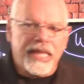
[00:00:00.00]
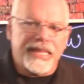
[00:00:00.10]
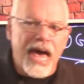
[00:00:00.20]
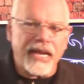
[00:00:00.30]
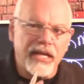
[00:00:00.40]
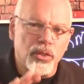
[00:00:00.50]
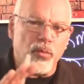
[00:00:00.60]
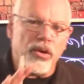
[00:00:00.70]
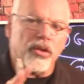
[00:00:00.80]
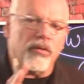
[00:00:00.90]
That is
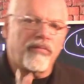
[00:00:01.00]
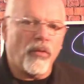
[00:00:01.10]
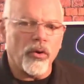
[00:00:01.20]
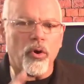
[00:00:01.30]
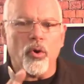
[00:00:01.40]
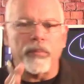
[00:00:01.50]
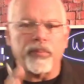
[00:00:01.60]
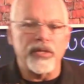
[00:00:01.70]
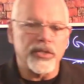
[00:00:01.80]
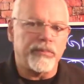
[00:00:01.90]
one of the 4 core
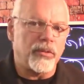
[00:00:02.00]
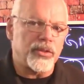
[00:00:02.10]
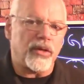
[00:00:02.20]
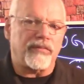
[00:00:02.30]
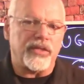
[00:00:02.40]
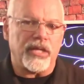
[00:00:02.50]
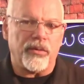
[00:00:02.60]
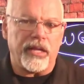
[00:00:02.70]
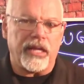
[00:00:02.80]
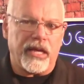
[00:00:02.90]
principles of
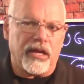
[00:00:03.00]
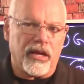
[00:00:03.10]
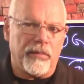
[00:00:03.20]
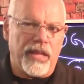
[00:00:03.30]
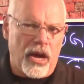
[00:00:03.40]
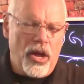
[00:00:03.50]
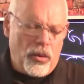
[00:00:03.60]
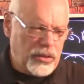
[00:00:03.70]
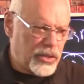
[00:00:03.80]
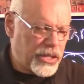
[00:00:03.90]
generating income. Now,
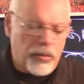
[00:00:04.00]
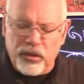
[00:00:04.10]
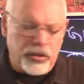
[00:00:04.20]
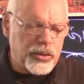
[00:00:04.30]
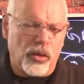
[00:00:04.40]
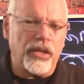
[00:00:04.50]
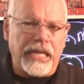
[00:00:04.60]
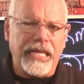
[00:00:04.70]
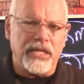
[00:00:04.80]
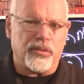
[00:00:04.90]
when you say, well, those are only
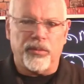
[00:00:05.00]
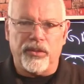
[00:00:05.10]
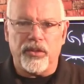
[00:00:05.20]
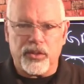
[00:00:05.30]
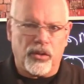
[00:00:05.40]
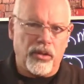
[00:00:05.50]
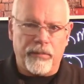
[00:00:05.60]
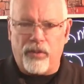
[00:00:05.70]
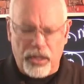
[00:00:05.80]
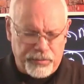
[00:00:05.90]
leads, Ruben, those are only
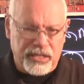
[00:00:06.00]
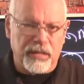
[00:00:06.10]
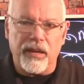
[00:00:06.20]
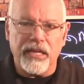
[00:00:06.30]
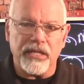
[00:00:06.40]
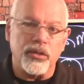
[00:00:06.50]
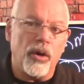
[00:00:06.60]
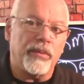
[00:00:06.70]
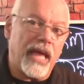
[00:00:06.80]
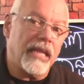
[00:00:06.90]
prospects in my list. No,
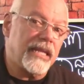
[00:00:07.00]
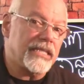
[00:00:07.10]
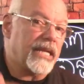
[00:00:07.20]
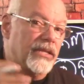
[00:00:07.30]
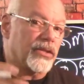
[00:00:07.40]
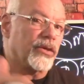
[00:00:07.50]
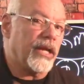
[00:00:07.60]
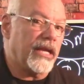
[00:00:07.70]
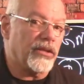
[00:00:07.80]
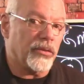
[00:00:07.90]
but that list can turn
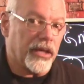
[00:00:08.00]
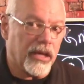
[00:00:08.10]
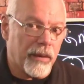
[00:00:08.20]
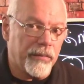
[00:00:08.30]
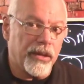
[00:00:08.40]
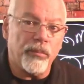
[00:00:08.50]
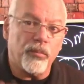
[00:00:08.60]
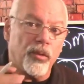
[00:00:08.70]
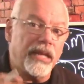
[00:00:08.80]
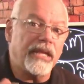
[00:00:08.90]
into income. But
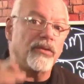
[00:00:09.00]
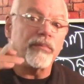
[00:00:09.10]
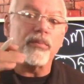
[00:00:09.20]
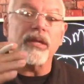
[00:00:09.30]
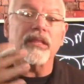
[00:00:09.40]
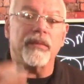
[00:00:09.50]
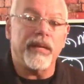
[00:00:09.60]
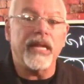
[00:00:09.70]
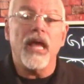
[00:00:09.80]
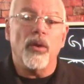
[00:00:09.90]
we need to bring them in.